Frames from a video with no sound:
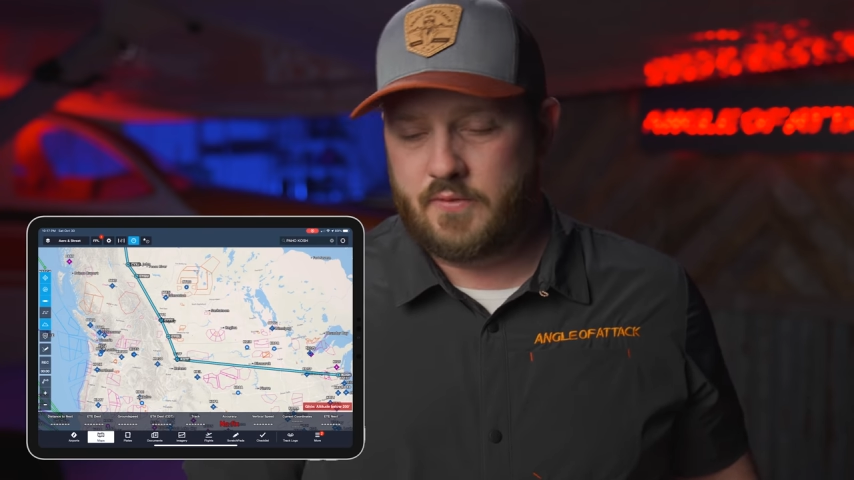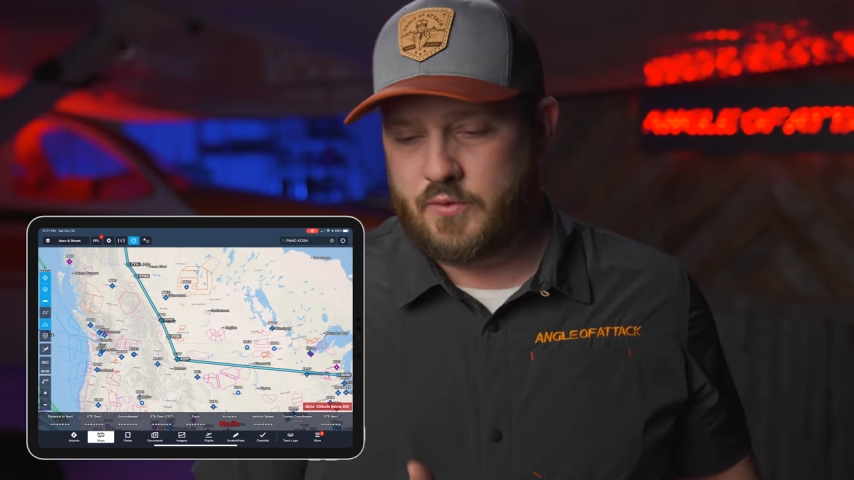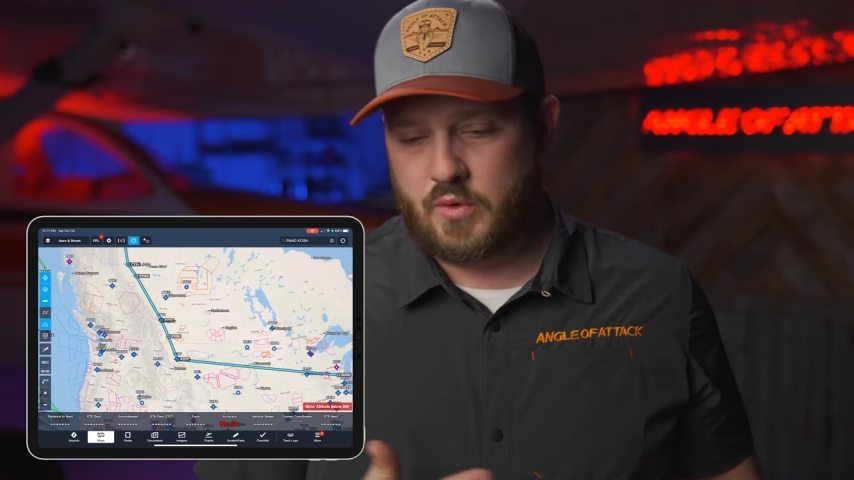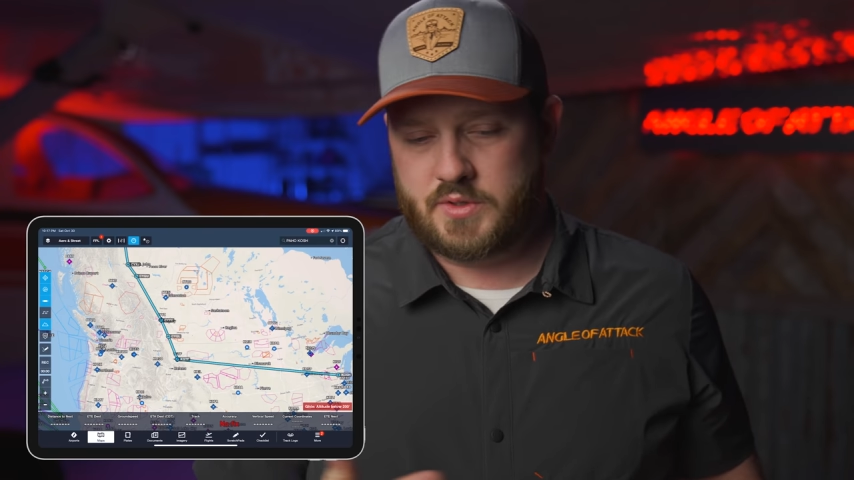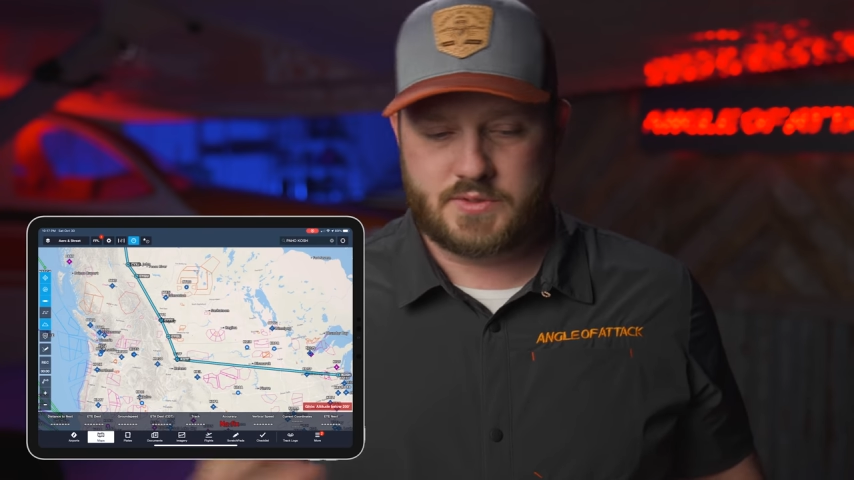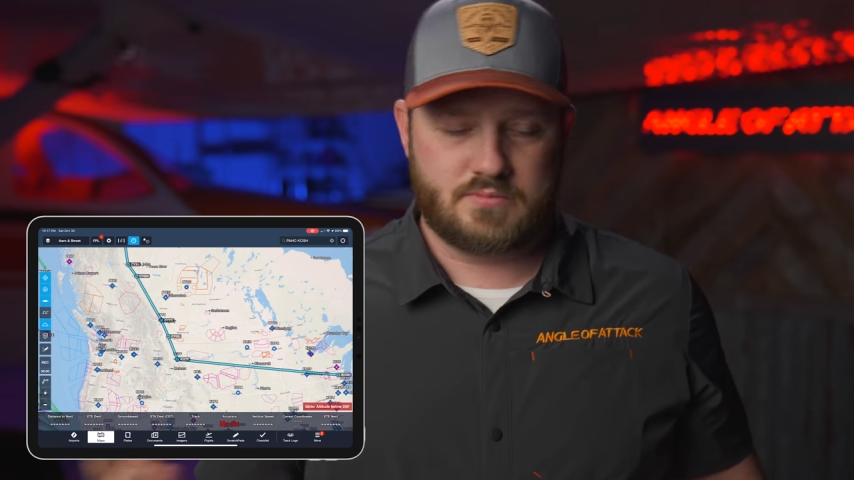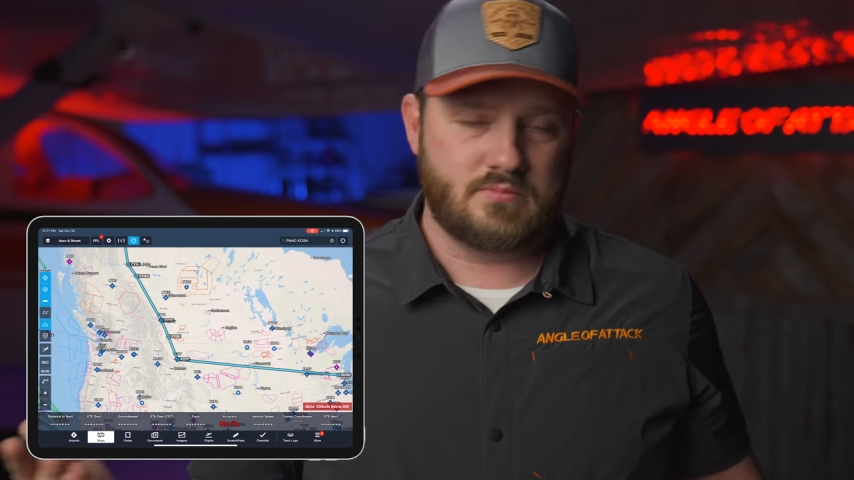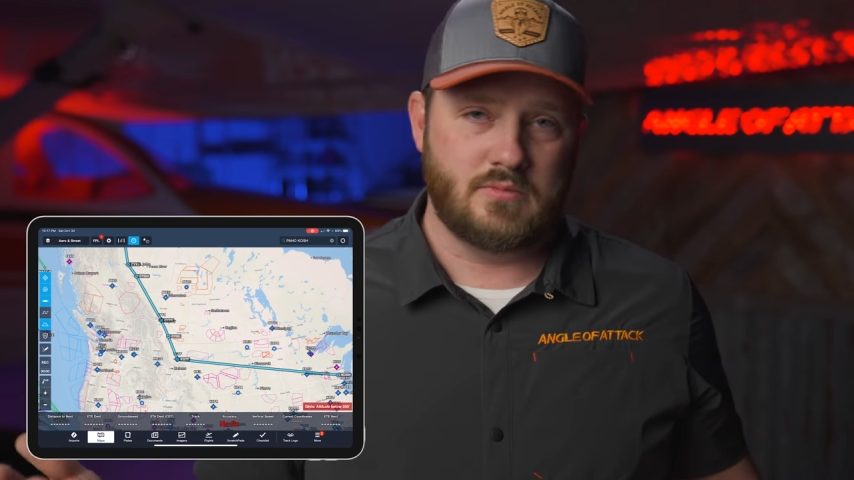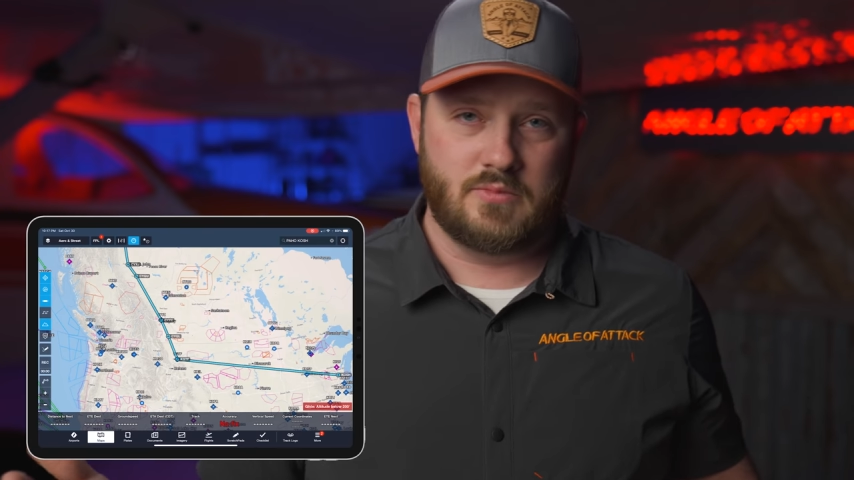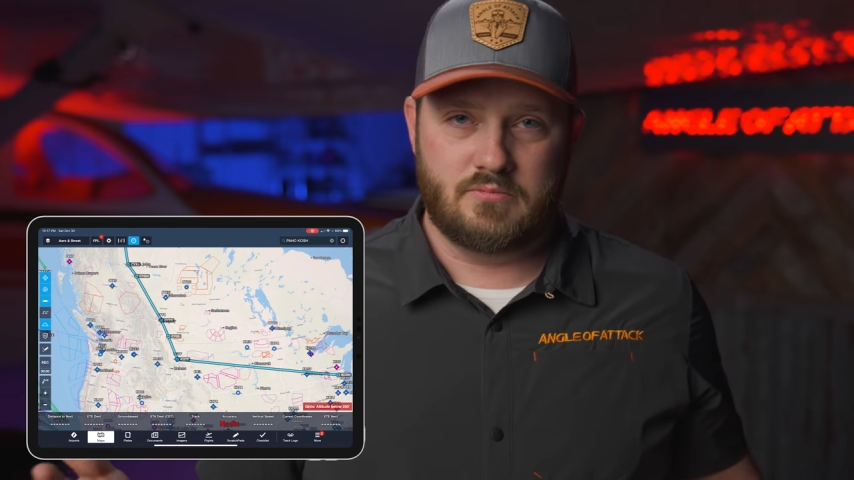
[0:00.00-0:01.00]
Of course,
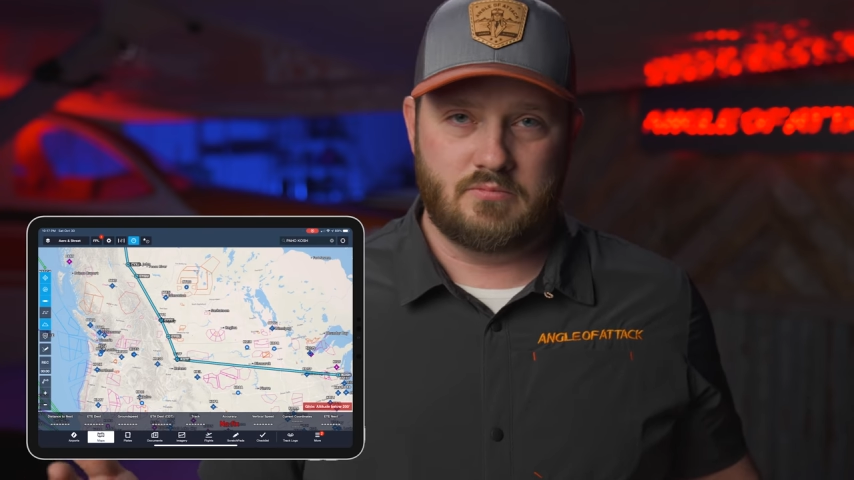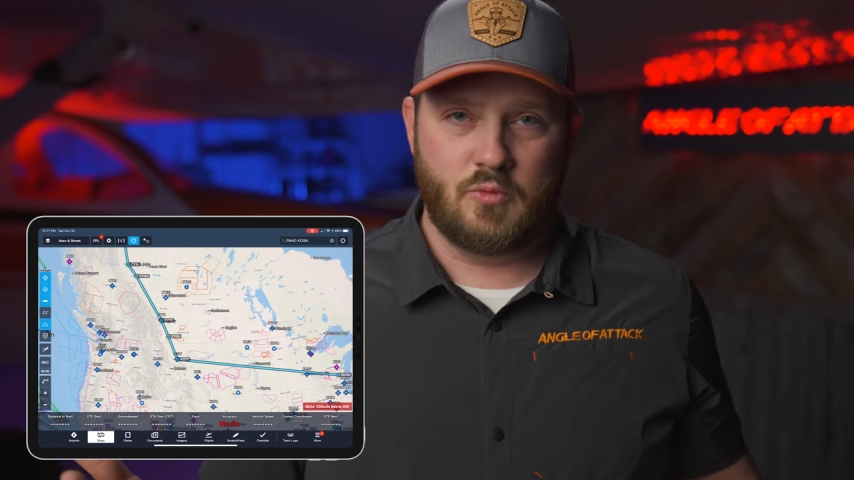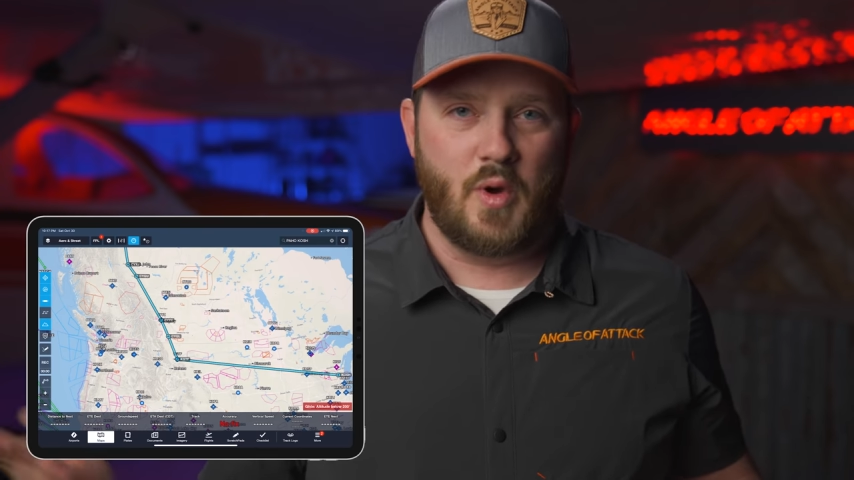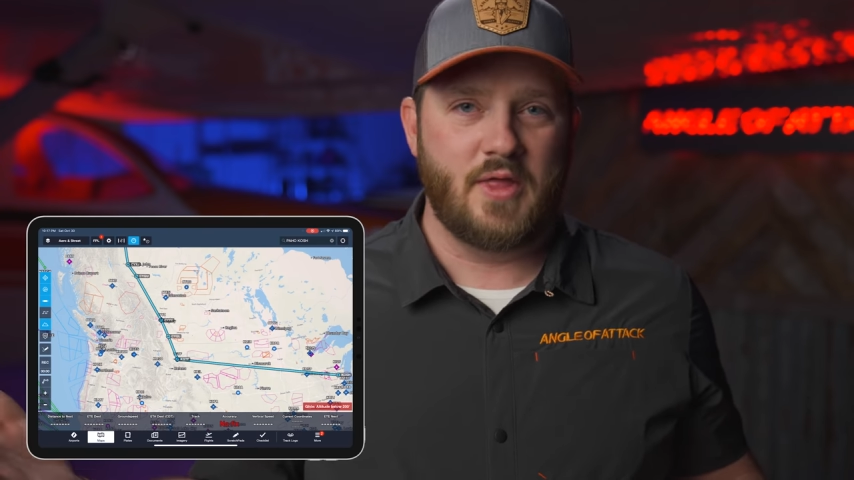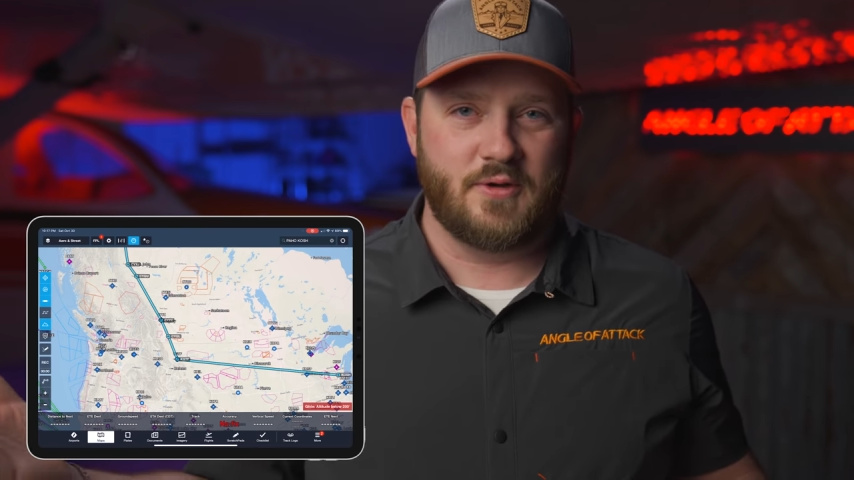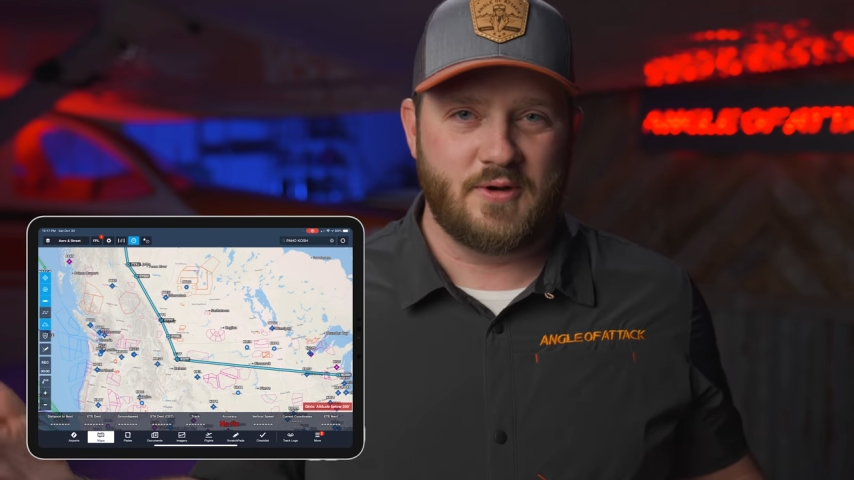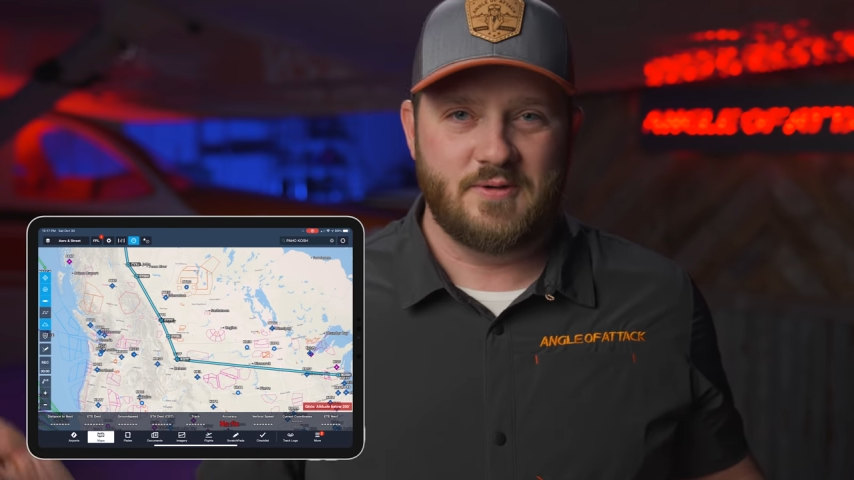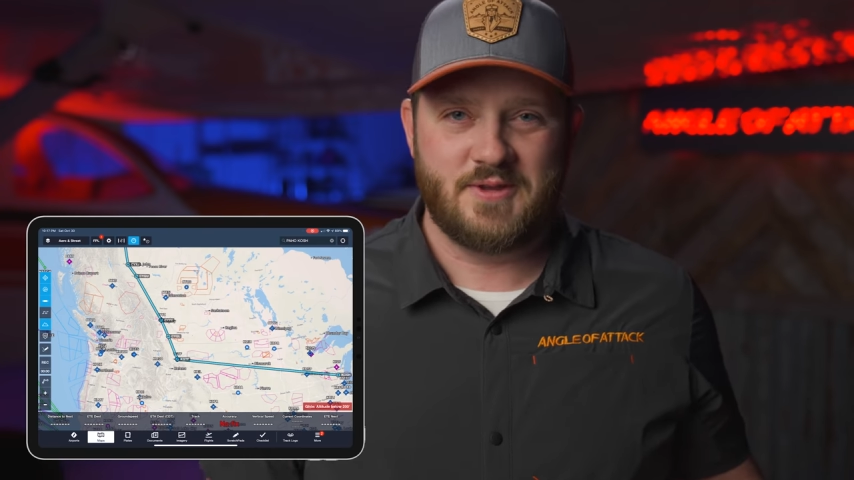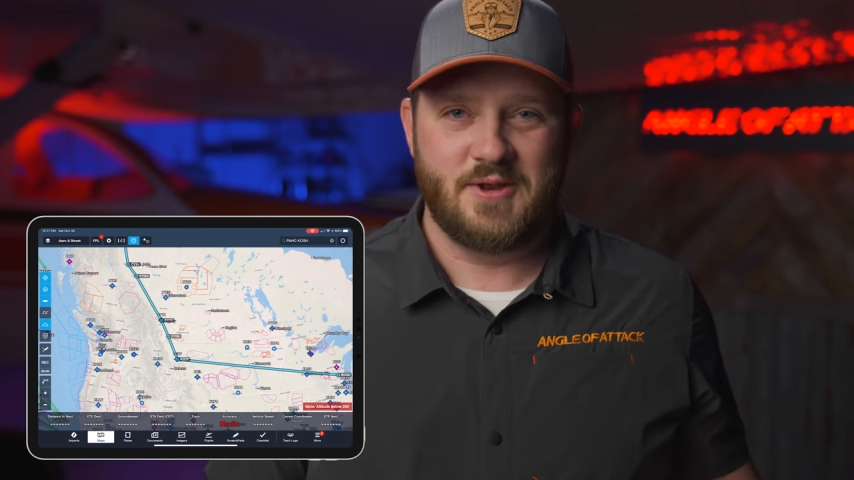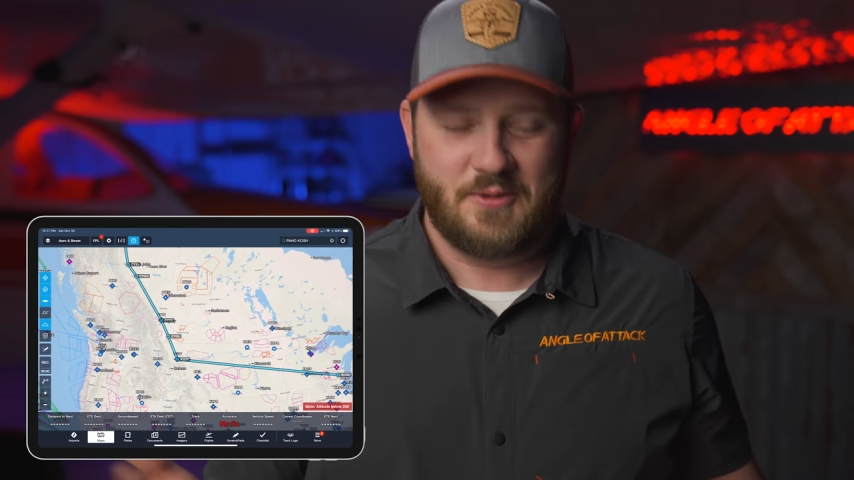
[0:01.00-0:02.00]
weather.
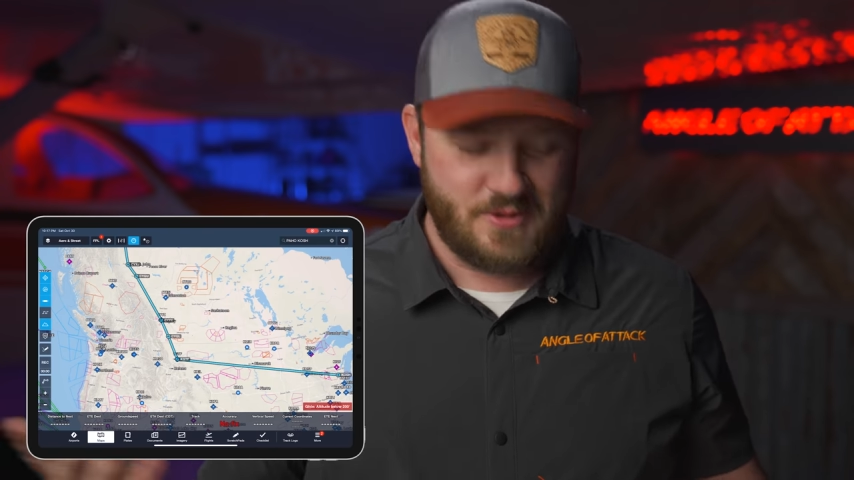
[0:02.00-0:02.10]
You know,